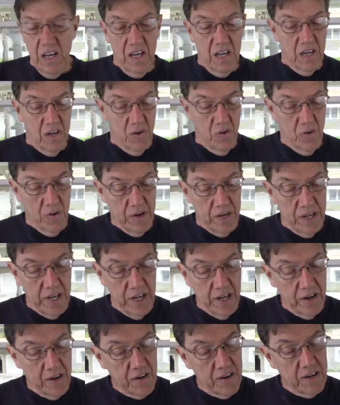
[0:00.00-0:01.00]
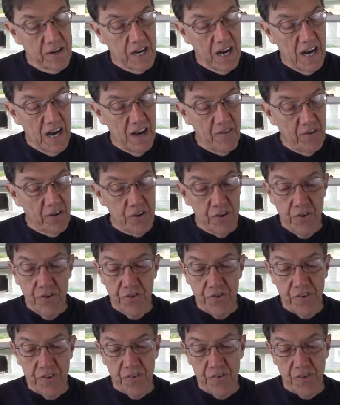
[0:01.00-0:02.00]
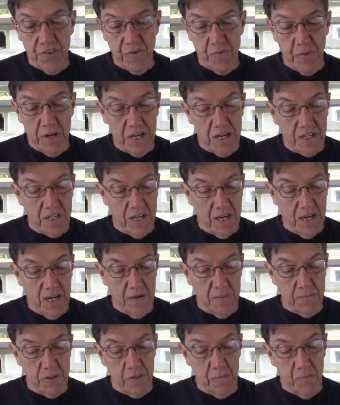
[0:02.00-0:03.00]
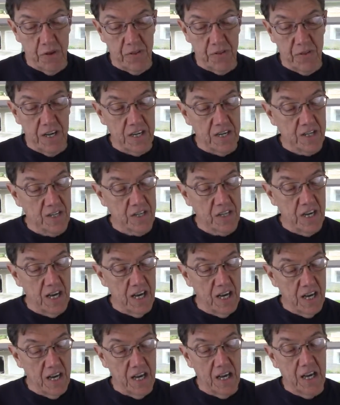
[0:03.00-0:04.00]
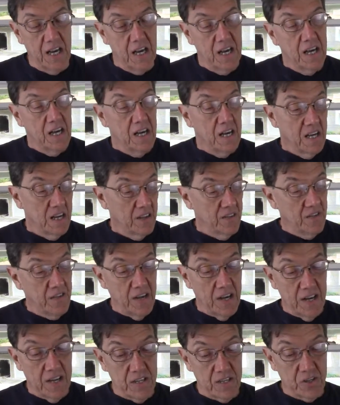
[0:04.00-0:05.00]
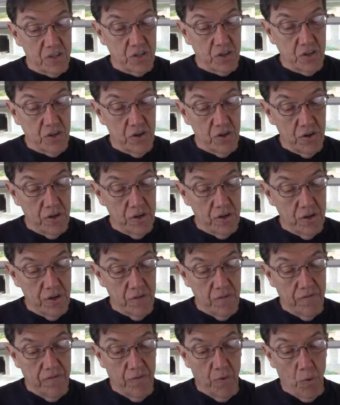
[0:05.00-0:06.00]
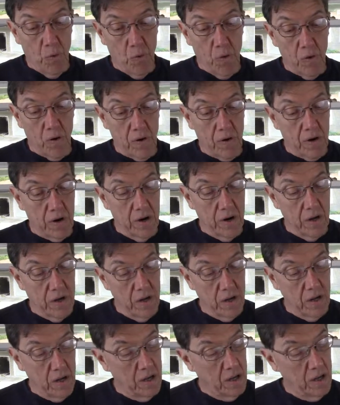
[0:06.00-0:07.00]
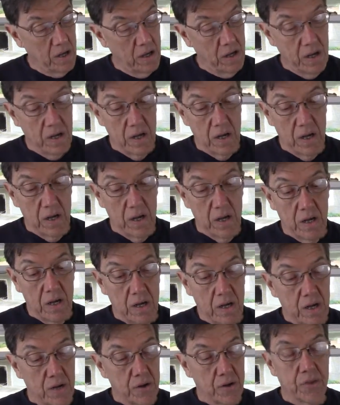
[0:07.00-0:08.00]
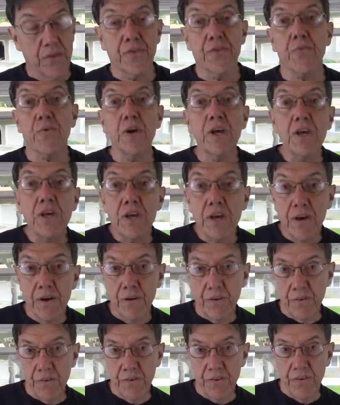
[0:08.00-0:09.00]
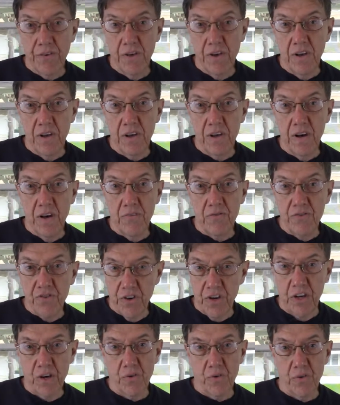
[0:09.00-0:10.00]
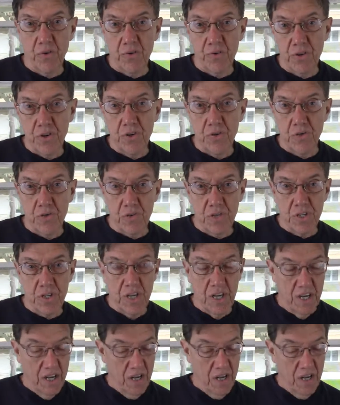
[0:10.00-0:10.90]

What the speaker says: on here, now I haven't used it this many times, but they say that it's good for 3 years of general use.